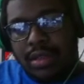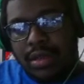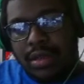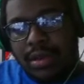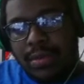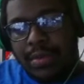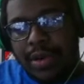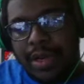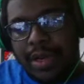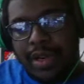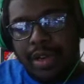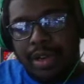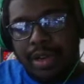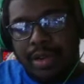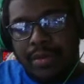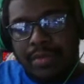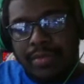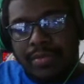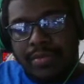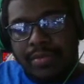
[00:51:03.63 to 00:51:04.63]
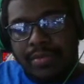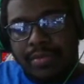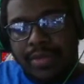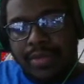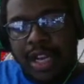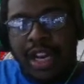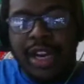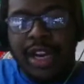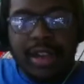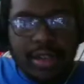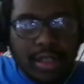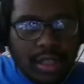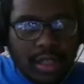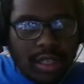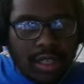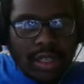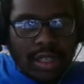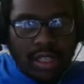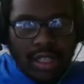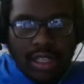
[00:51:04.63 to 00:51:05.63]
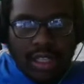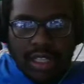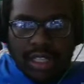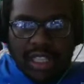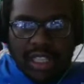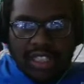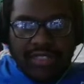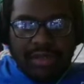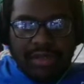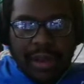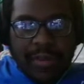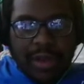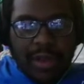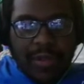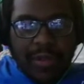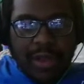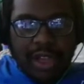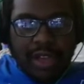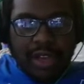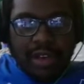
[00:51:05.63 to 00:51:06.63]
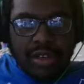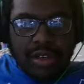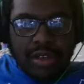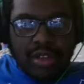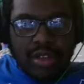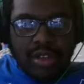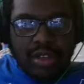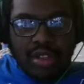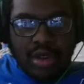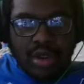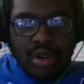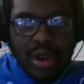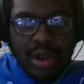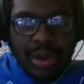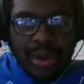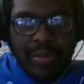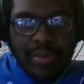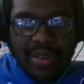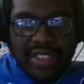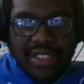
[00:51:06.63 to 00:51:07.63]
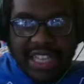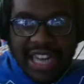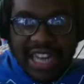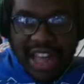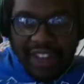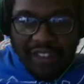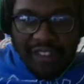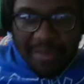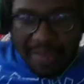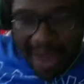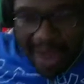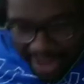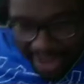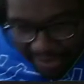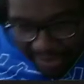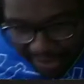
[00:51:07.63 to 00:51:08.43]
But all right, let's wrap it up here. So I appreciate everybody for